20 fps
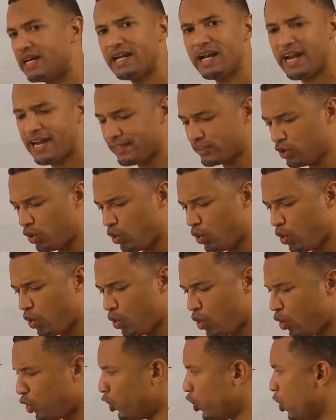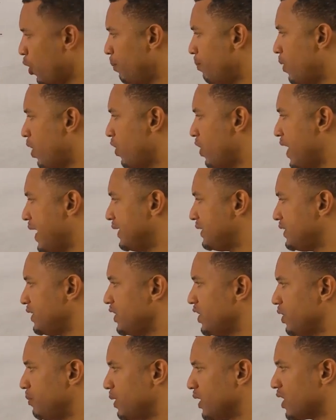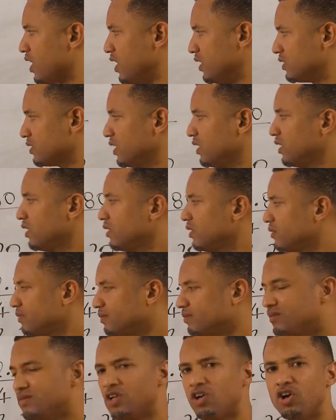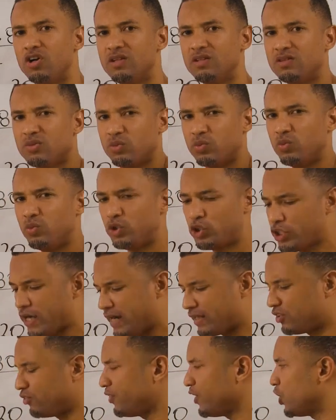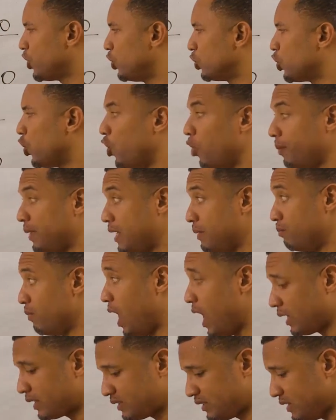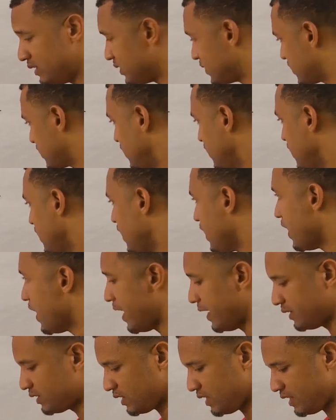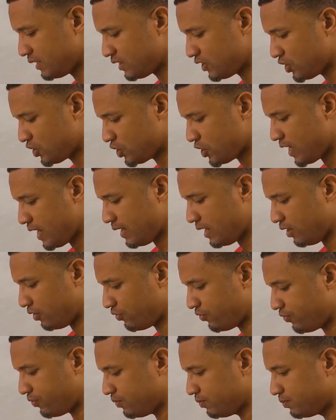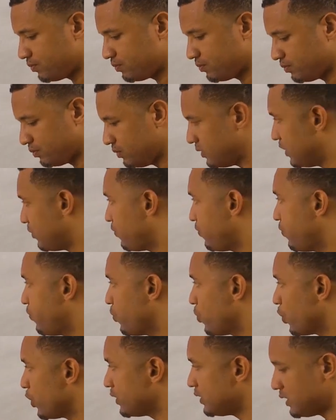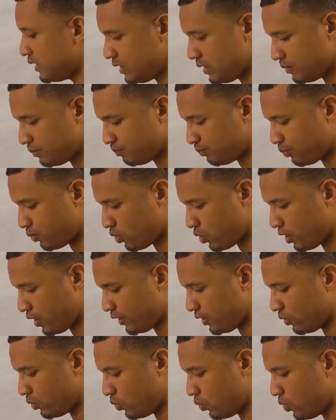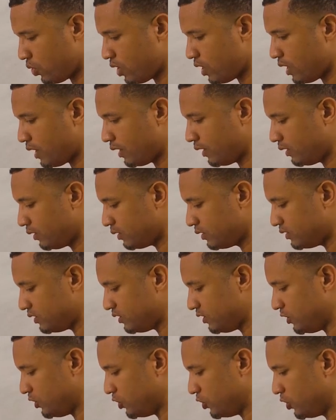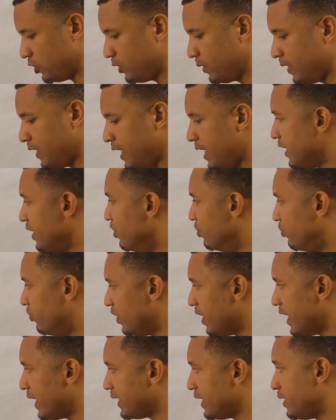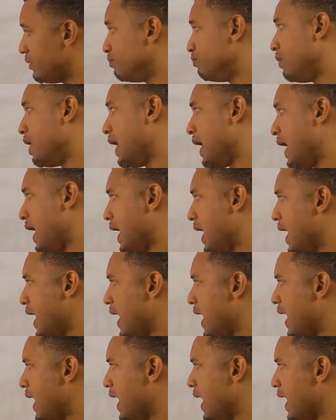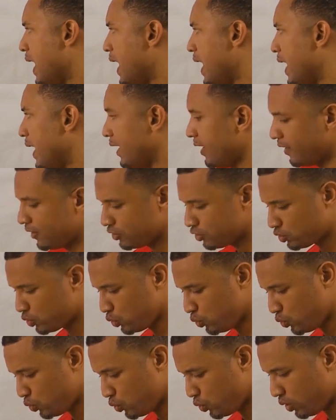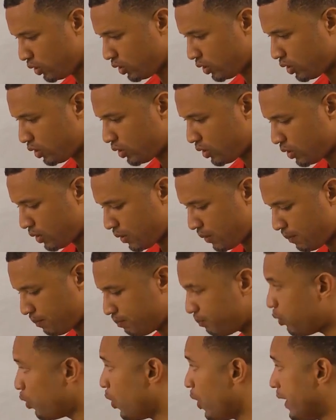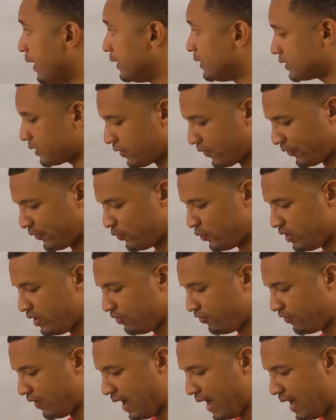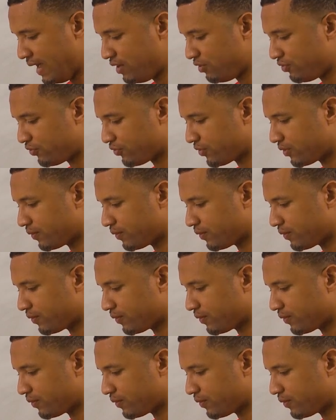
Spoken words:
a nice whole number right here because we're trying to figure out how many boxes. All right, so let's try that. 14.10 divided by 2.35,